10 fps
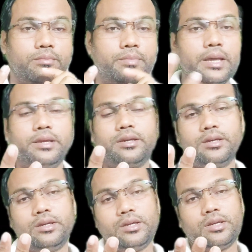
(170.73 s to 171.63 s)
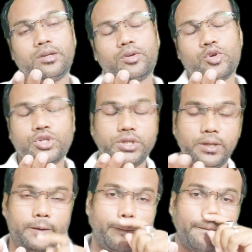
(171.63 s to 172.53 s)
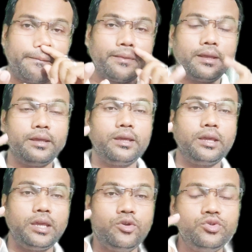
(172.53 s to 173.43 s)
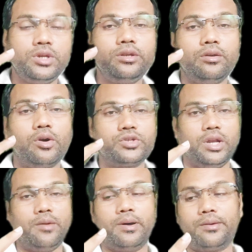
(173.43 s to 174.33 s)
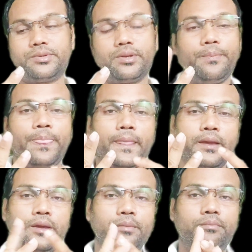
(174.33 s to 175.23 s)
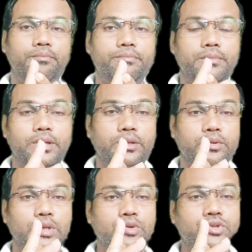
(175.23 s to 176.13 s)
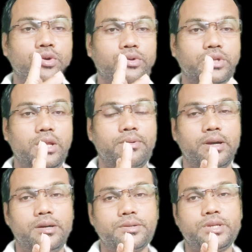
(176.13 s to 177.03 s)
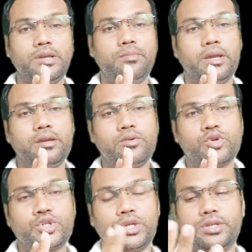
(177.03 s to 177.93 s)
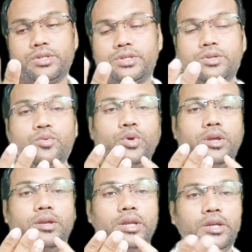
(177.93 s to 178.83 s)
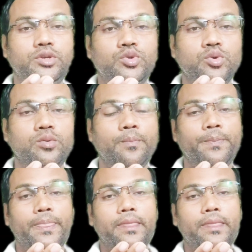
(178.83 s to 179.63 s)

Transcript: make question using auxiliary verbs. Using auxiliary verbs in making questions, we need to